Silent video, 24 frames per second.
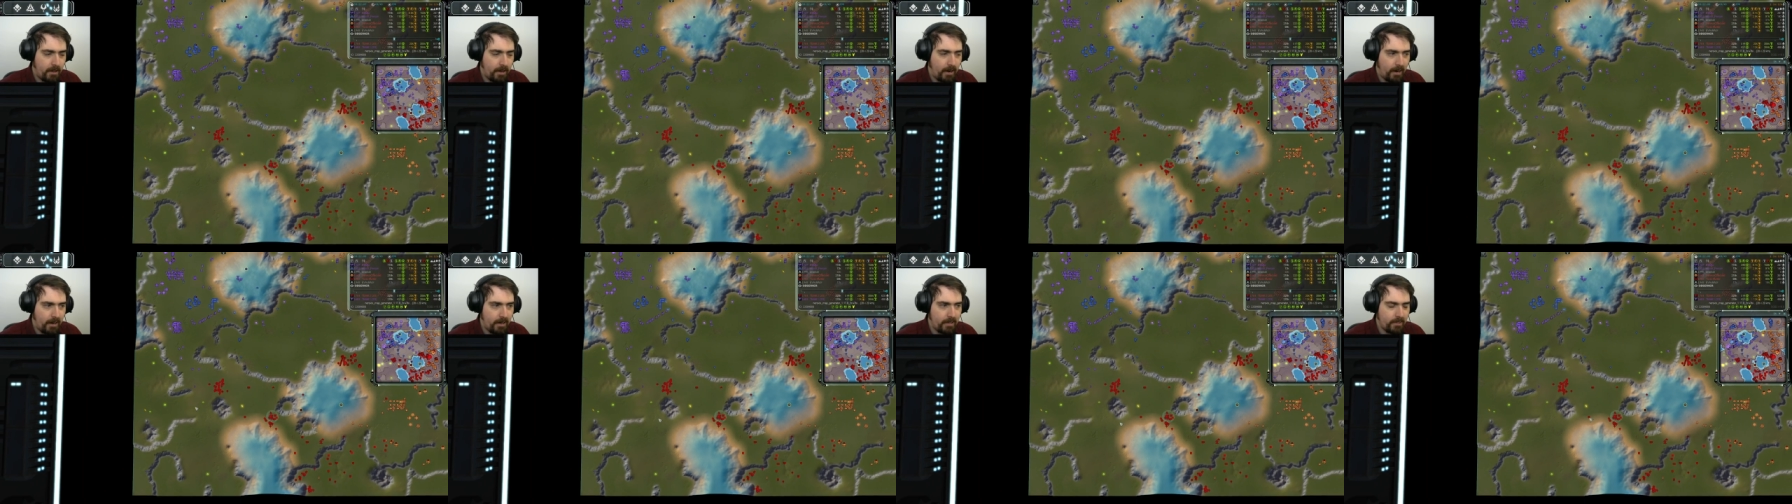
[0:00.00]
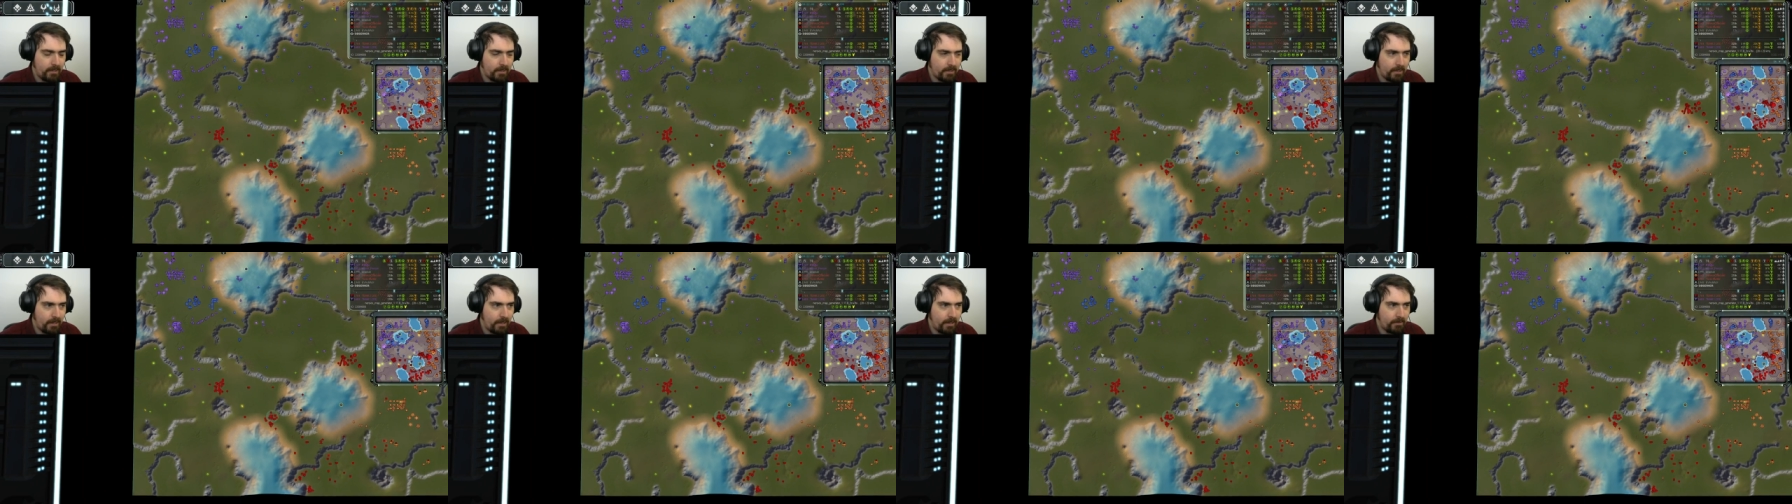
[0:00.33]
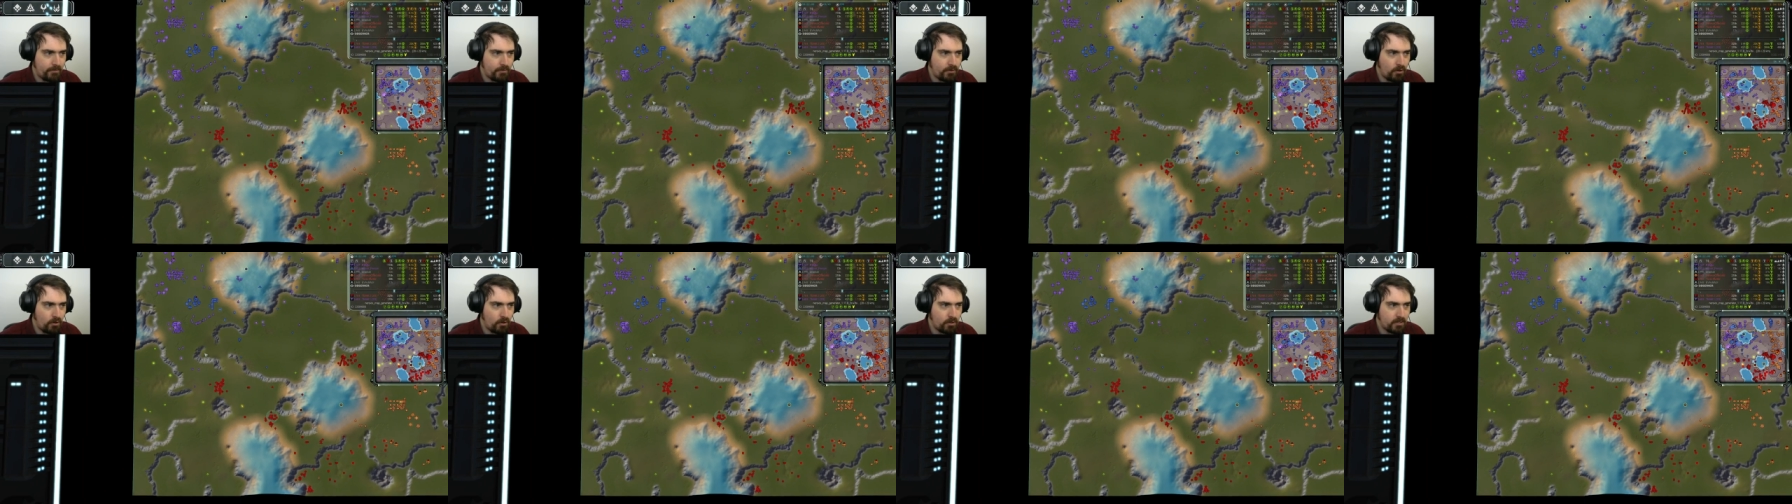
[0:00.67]
I think that
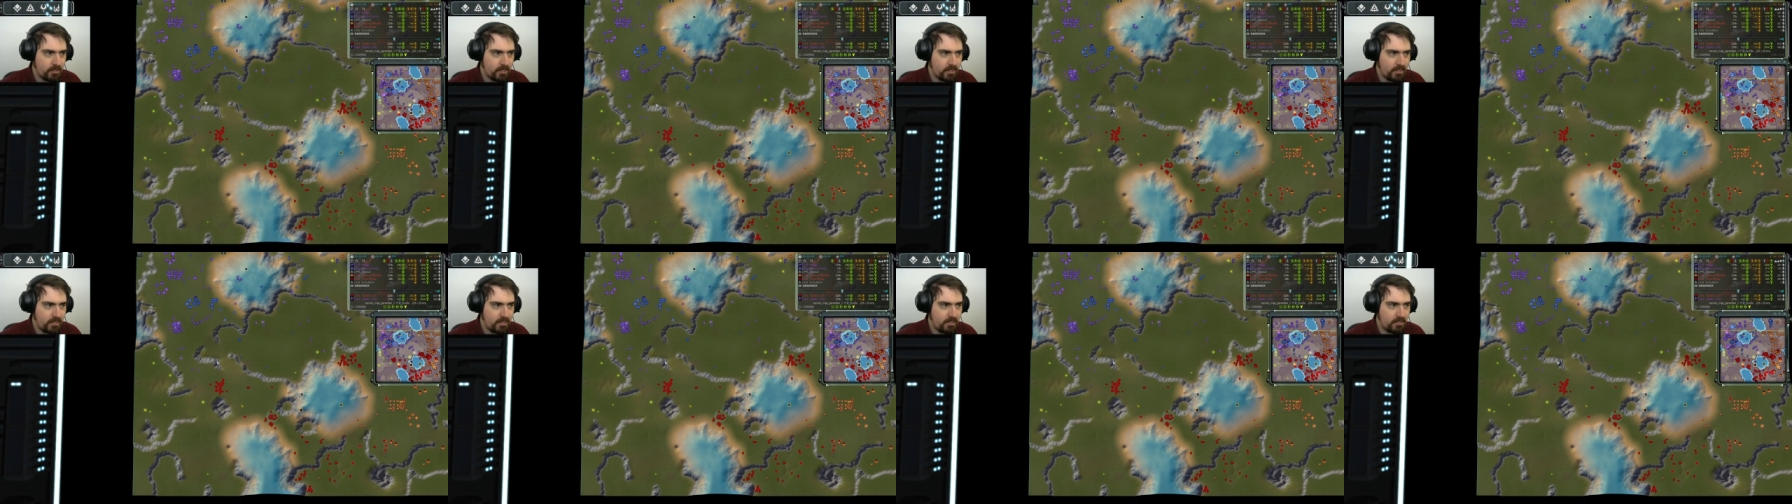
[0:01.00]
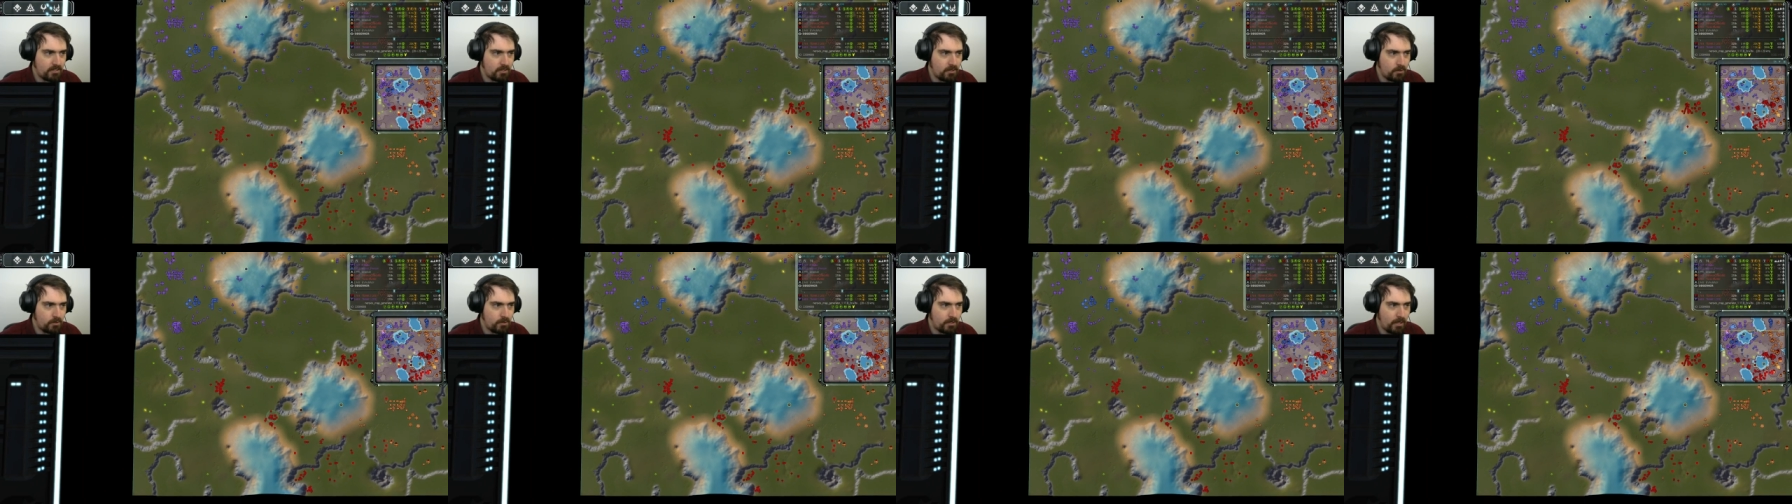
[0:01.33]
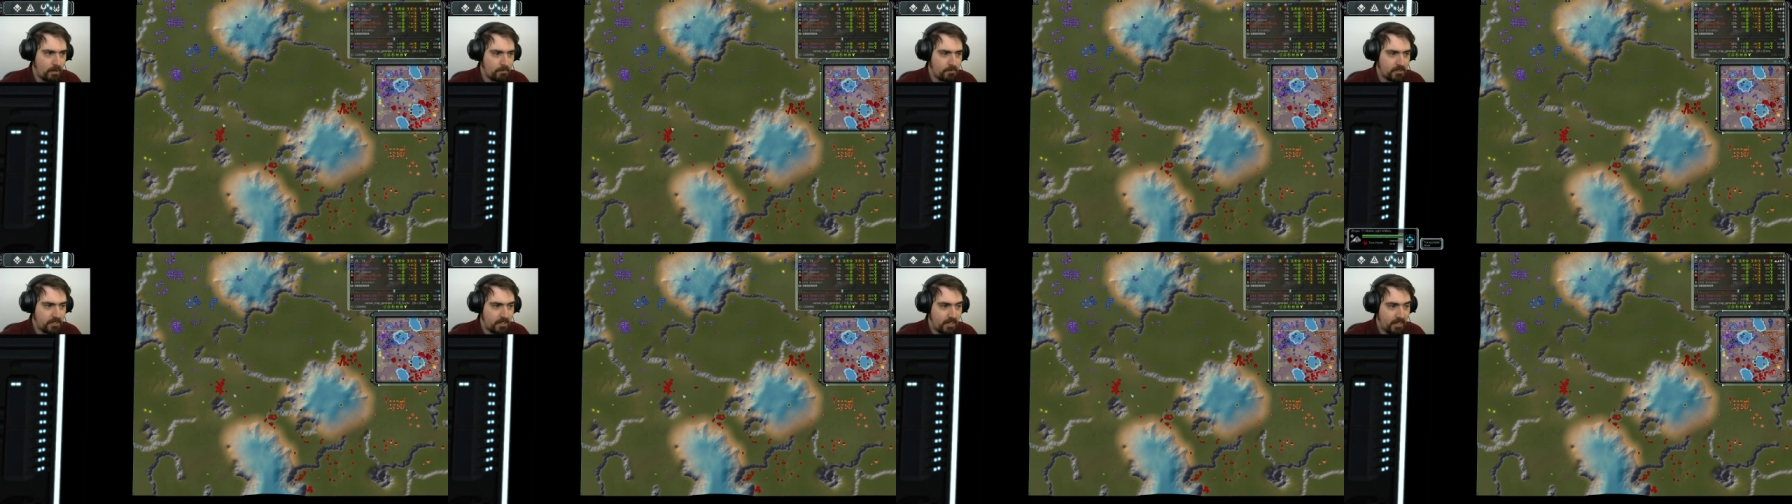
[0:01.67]
if Toxic needs to do
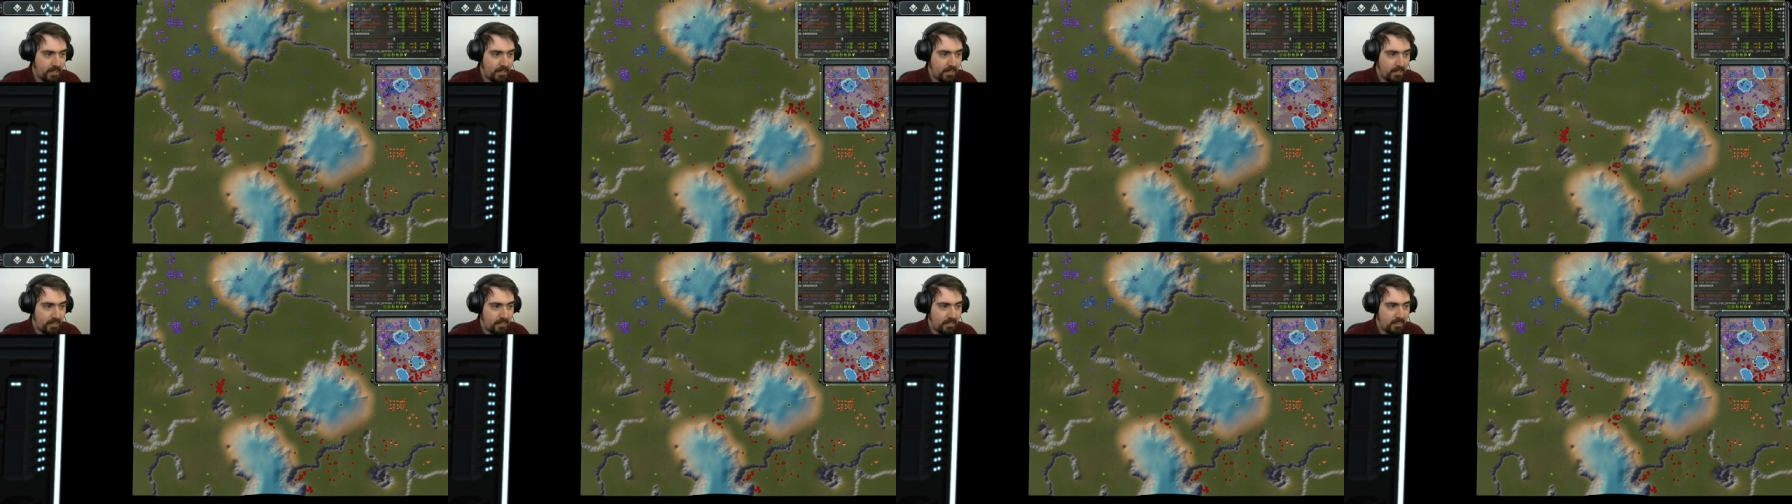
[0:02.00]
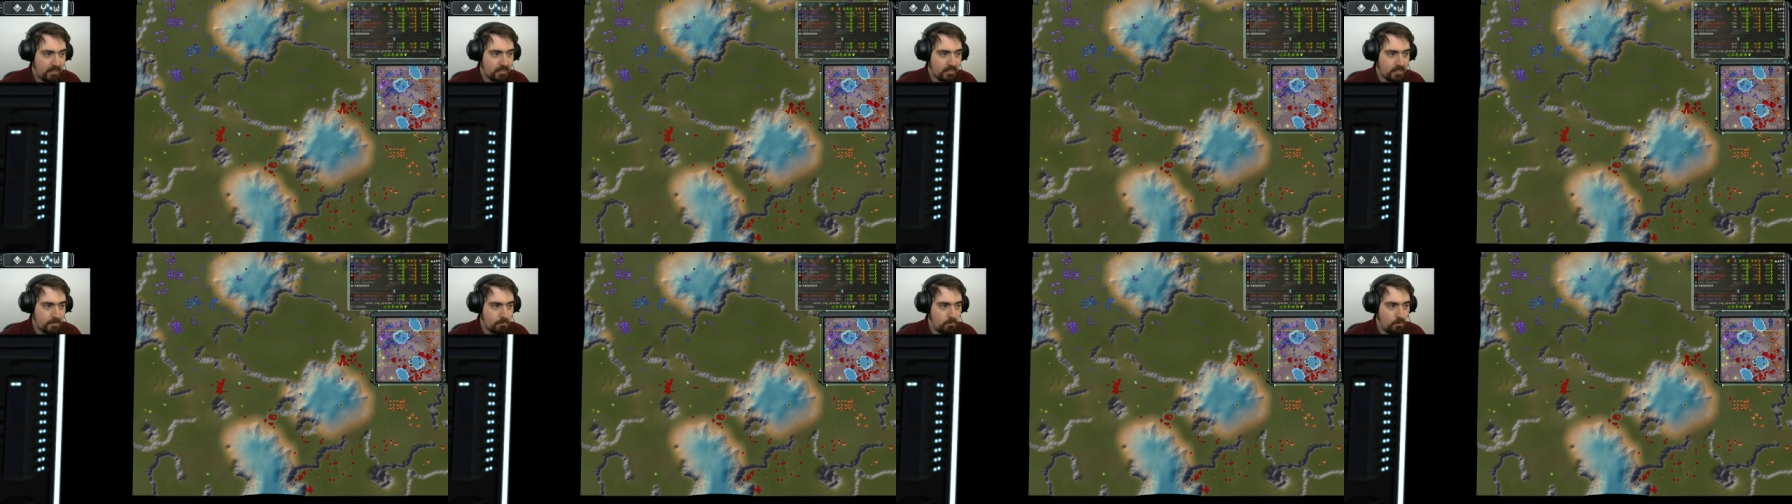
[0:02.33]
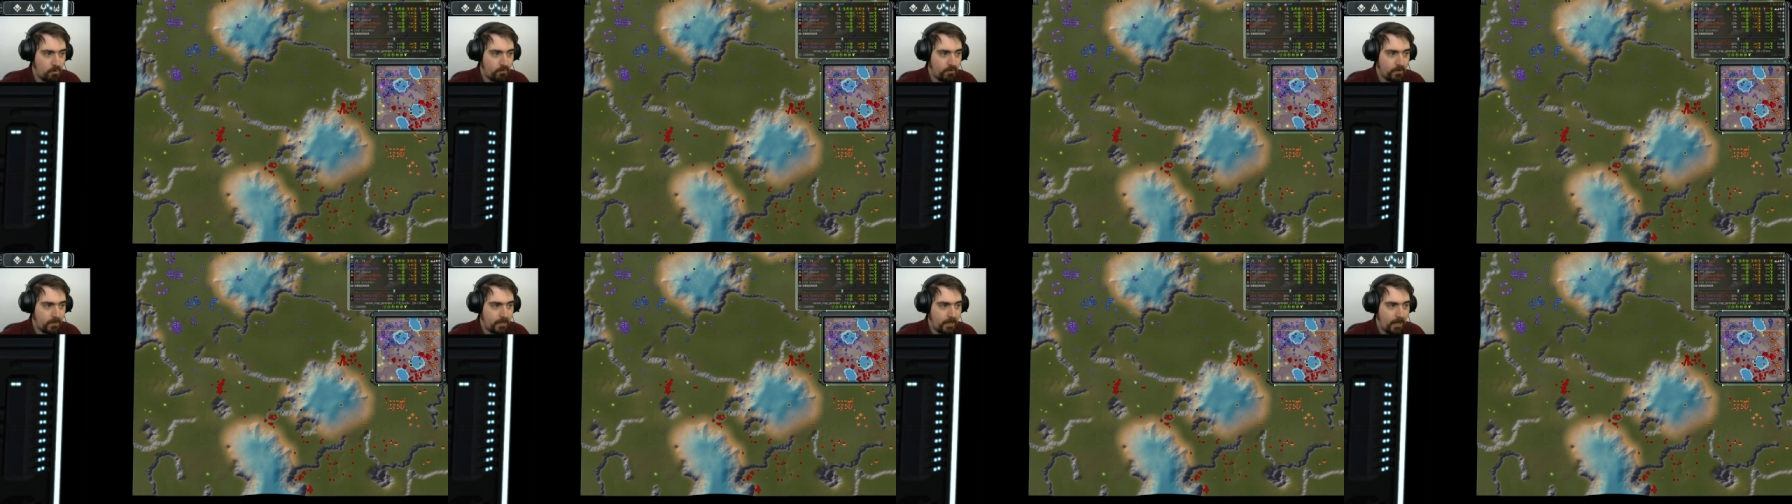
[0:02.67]
damage here, he needs to
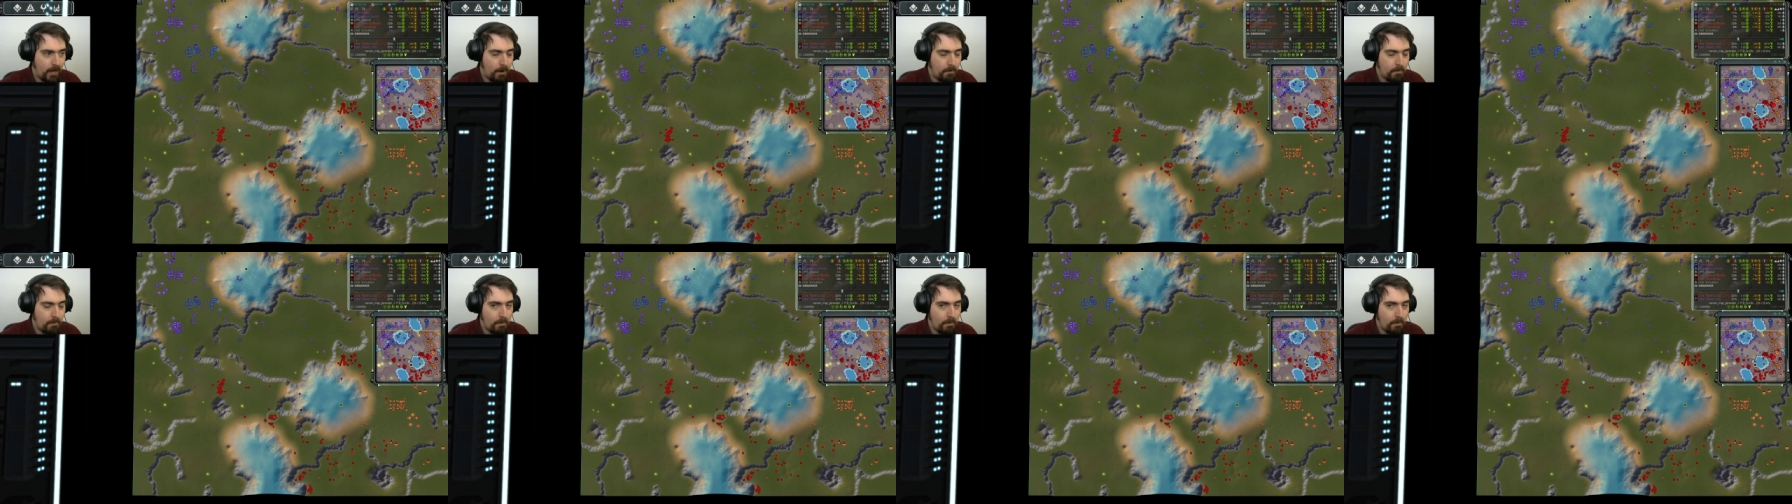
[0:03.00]
move in now,